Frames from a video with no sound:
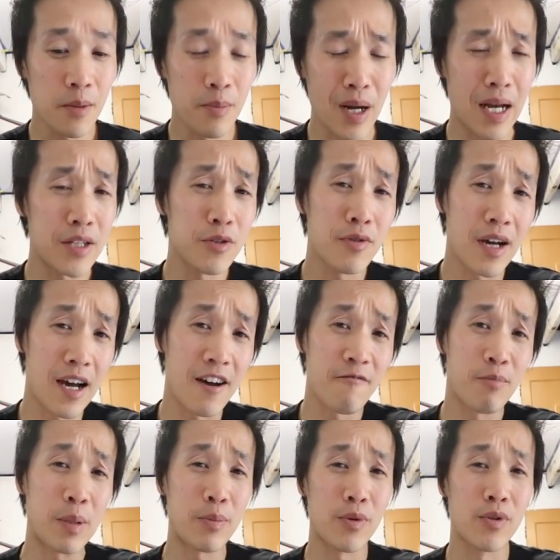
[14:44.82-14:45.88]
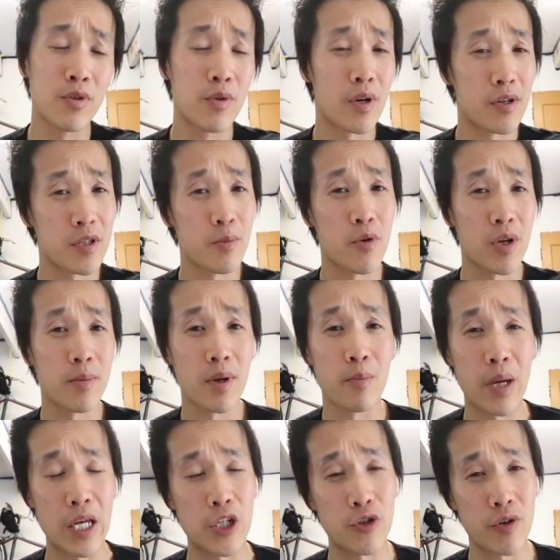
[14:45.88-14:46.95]
But I do have people who are supporting my
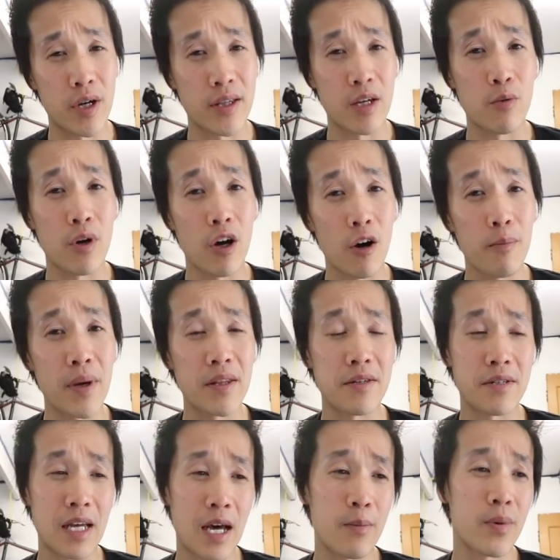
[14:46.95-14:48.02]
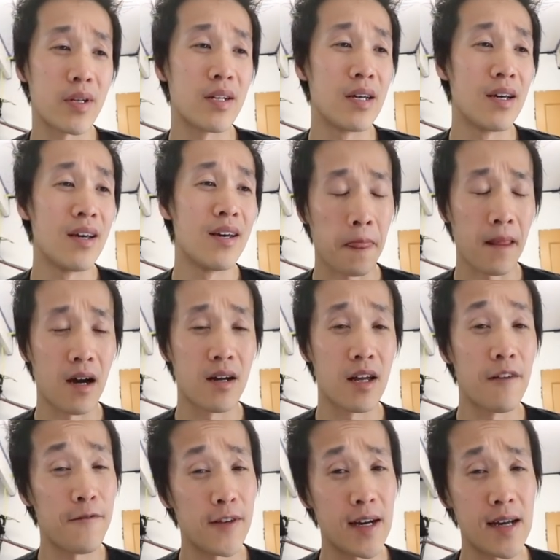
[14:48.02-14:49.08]
Patreon that will help make this happen.
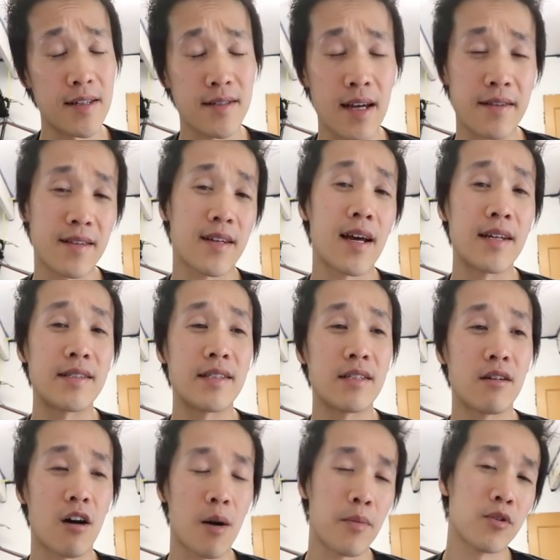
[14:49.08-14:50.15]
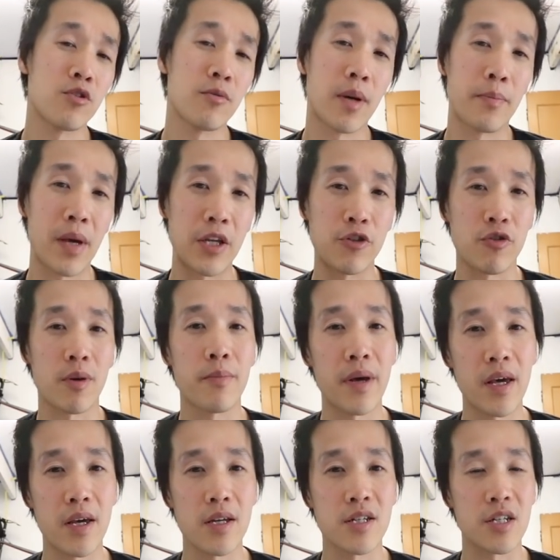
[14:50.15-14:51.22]
If you guys like that idea, hop onto my Patreon
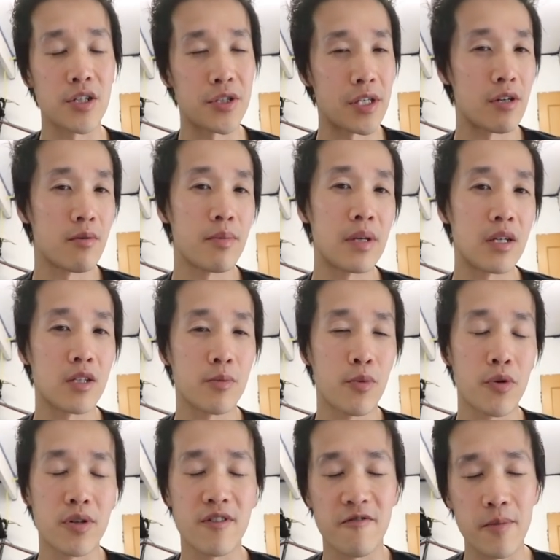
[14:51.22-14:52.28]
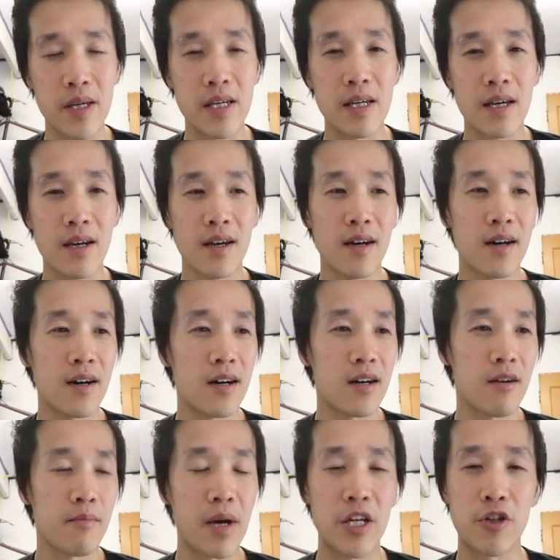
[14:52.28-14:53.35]
page. Consider being a supporter of me
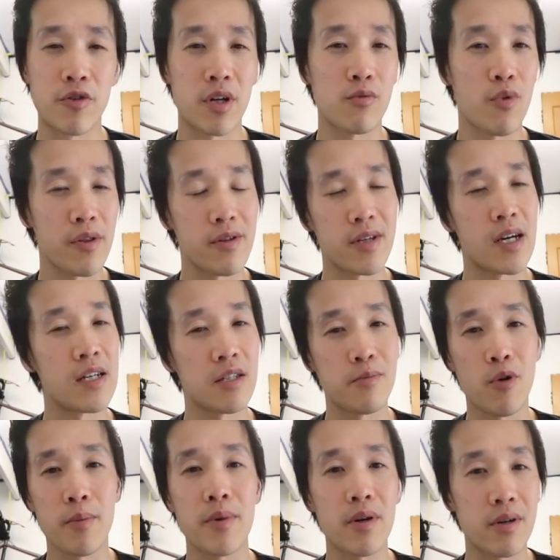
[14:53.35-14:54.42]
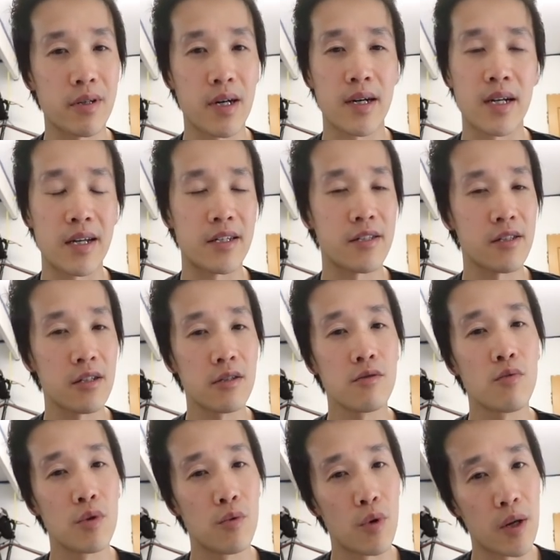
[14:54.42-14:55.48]
on Patreon. Whether you guys support me or not, I
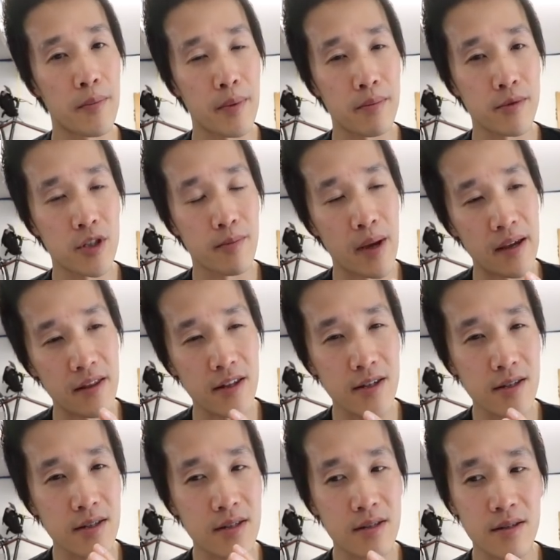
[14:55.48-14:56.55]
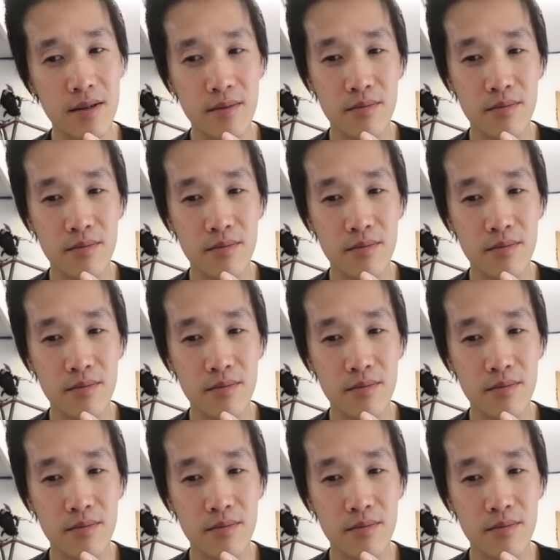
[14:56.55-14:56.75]
still will want to make these,